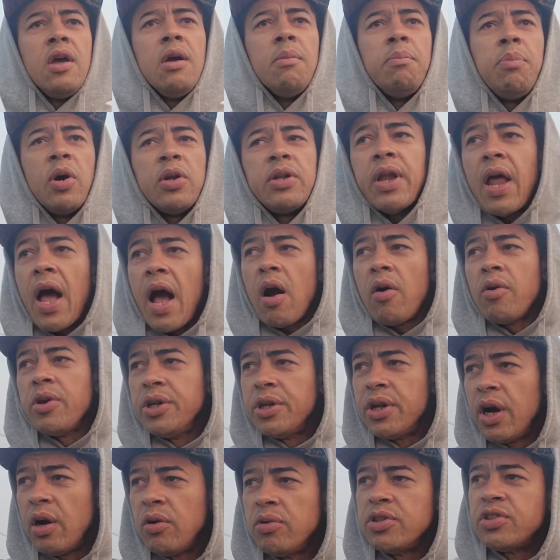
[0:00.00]
but now
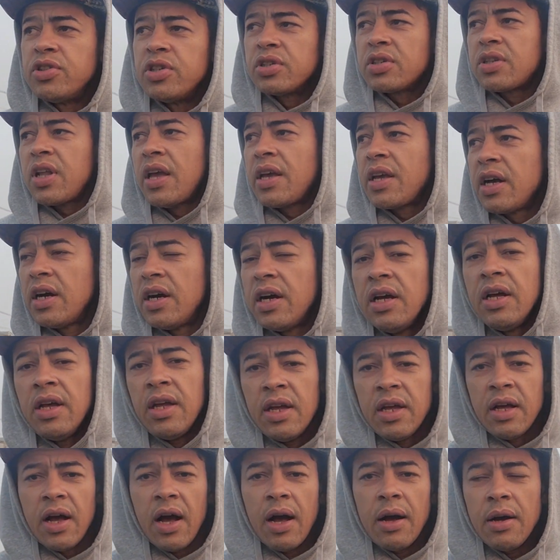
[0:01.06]
it's just like a
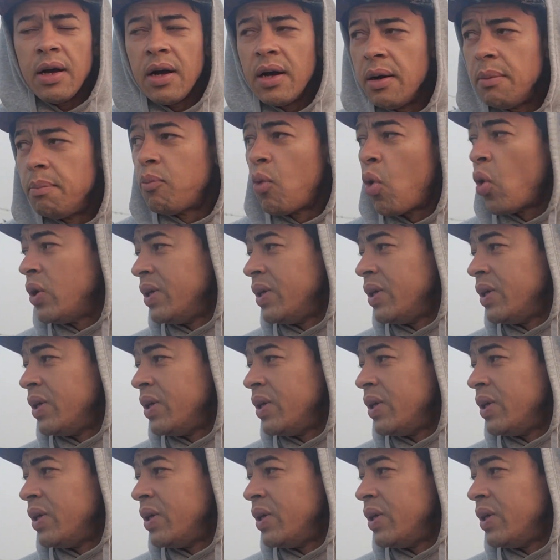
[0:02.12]
more